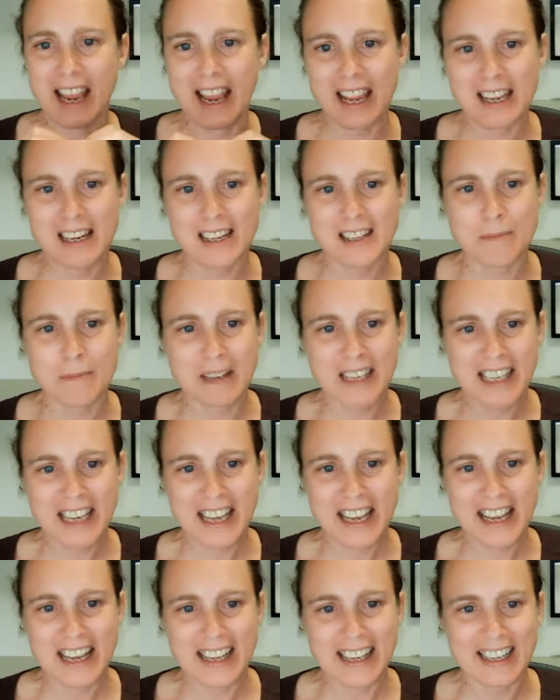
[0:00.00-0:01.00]
and
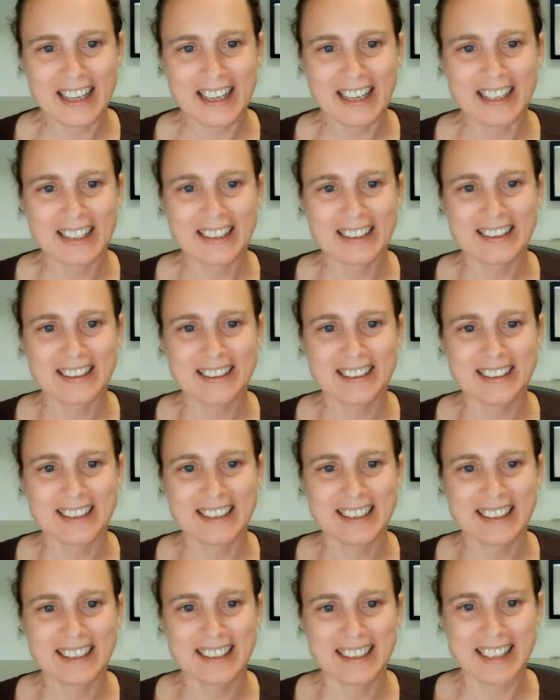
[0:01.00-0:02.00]
mechanic
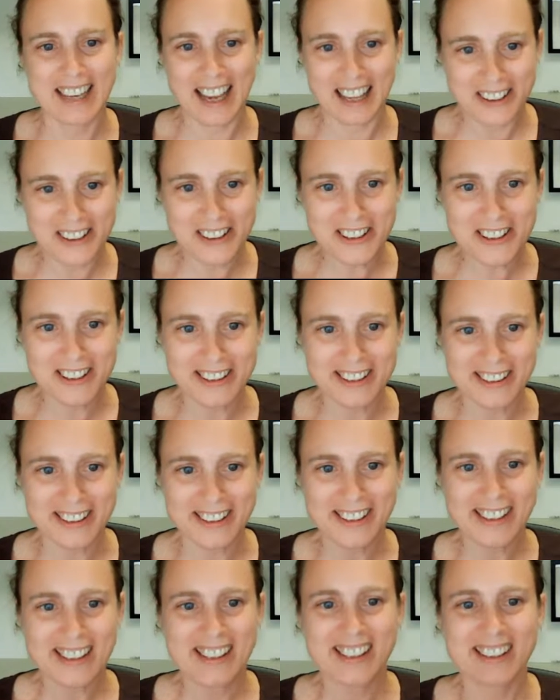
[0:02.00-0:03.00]
together,
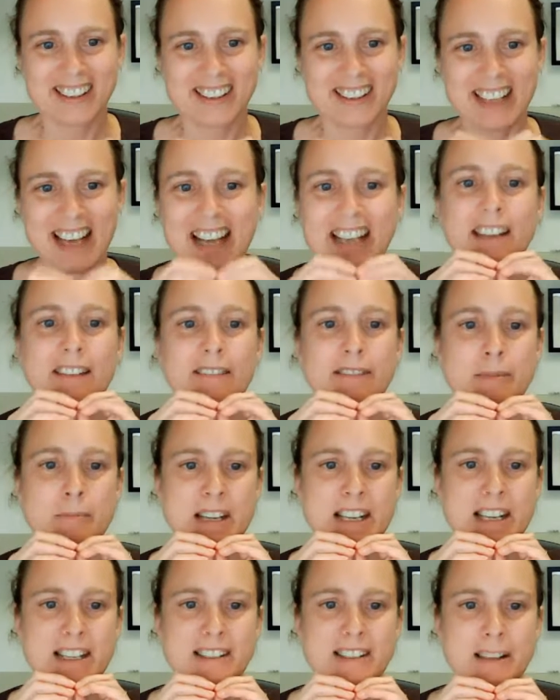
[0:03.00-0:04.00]
that gives
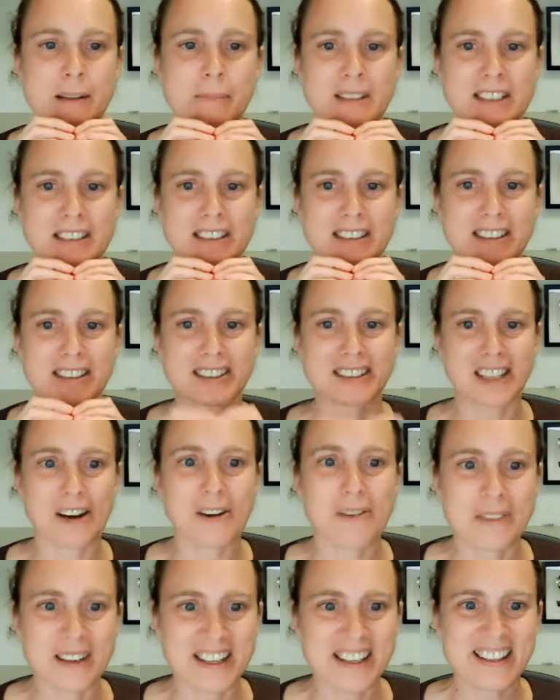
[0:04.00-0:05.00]
me something to
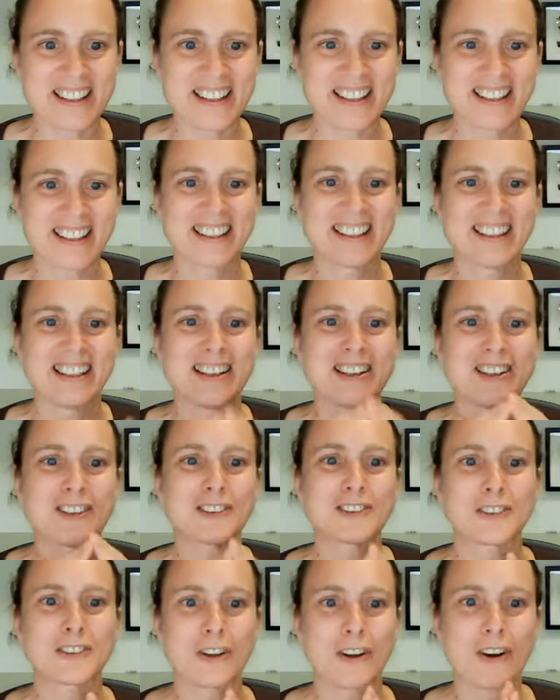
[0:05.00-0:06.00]
start with.
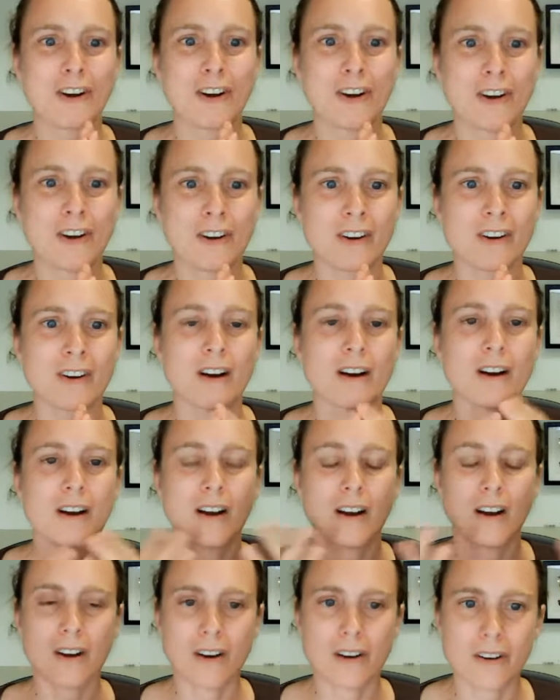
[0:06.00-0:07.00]
So,
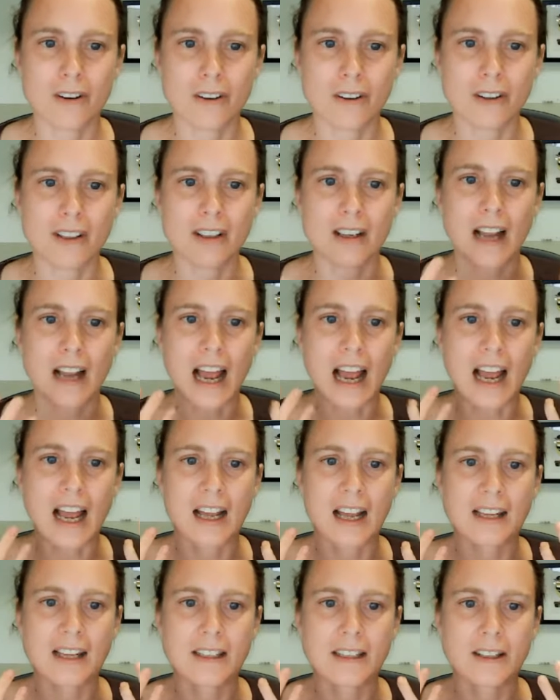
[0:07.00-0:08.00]

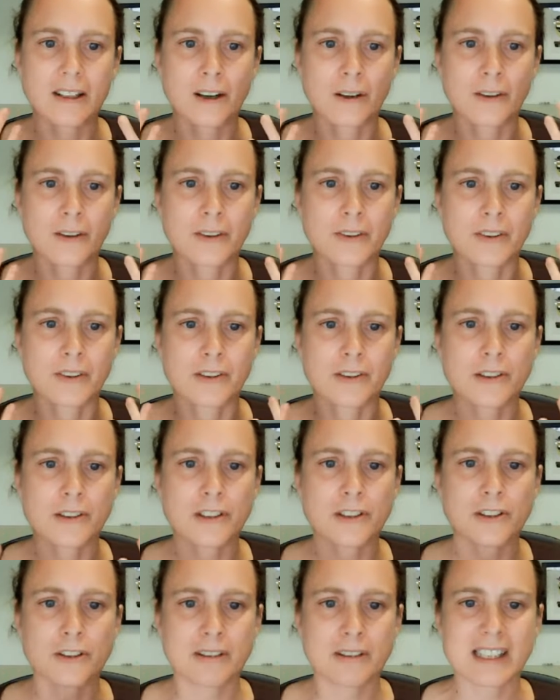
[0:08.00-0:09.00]
you
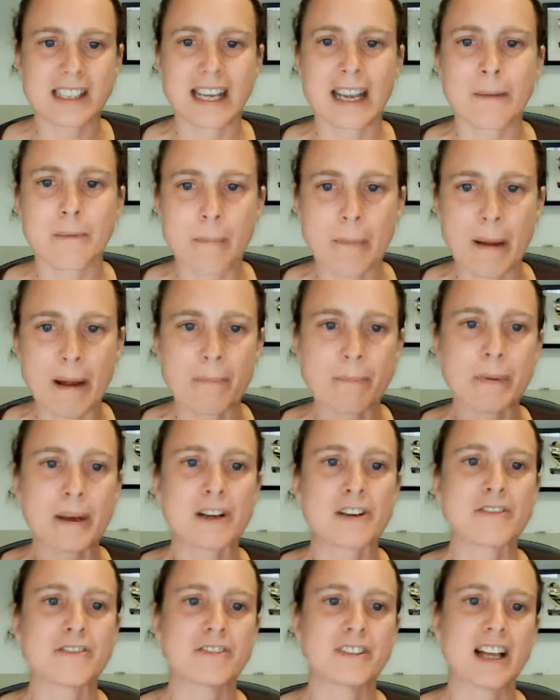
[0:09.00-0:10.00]
could do a game about
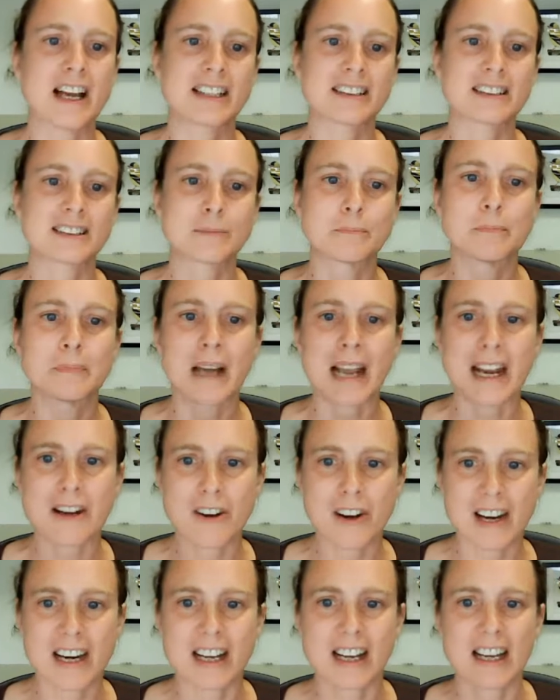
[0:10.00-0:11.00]
butterflies
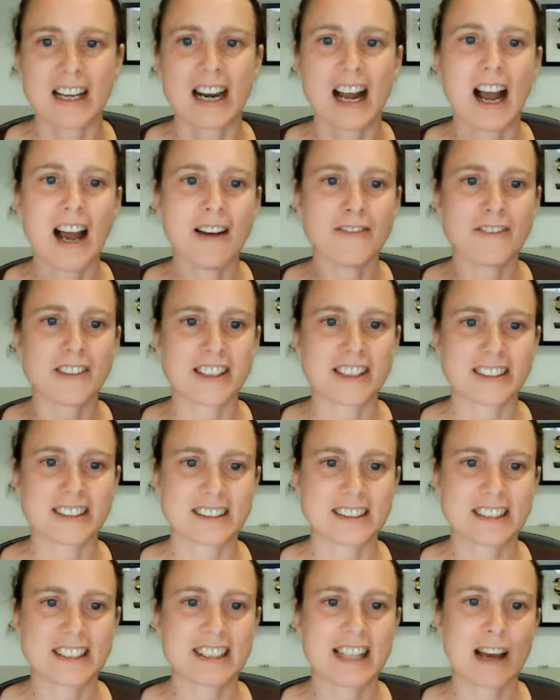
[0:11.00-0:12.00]
migrating, and
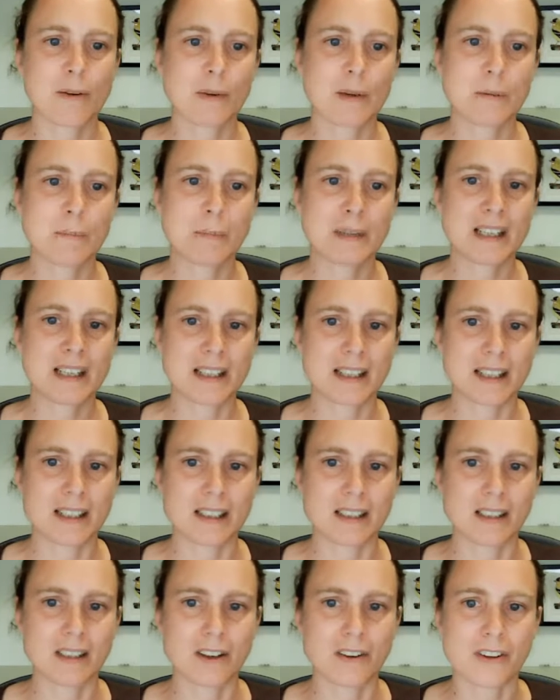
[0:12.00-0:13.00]
obviously that would
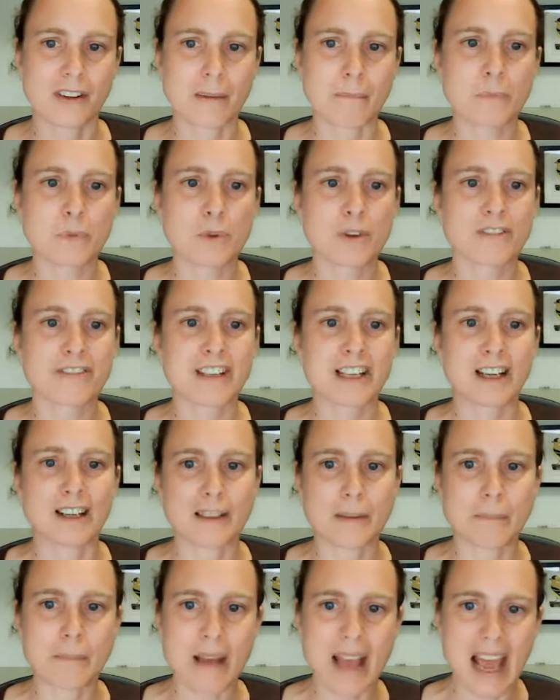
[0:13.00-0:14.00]
be, them moving
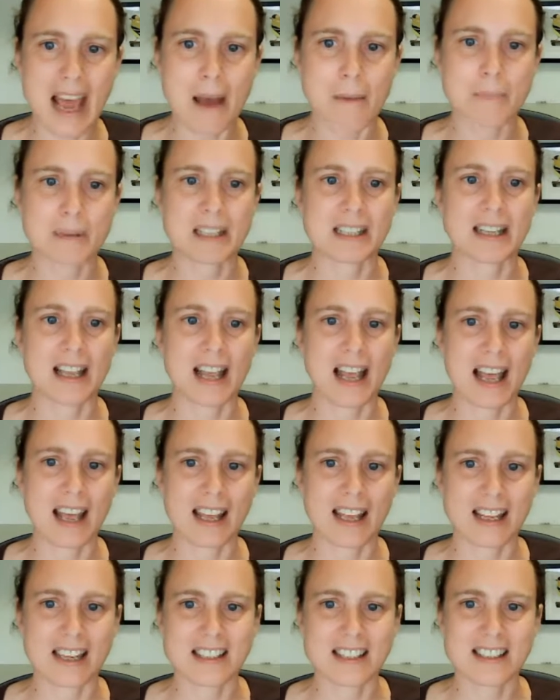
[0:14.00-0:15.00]
on the map
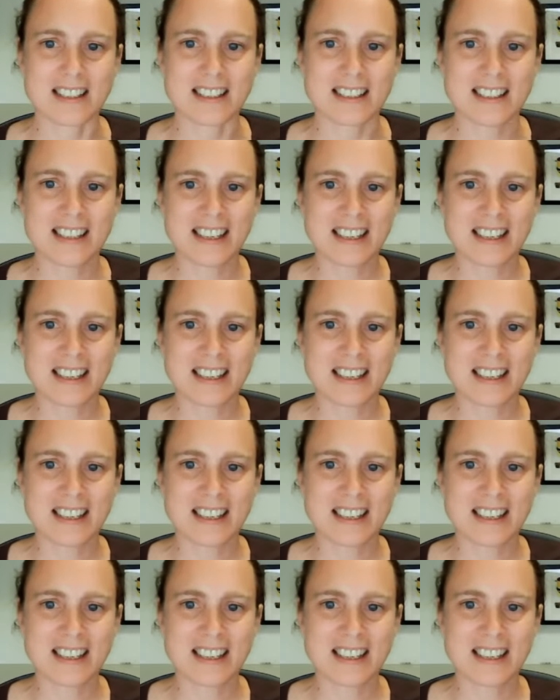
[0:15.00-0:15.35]
and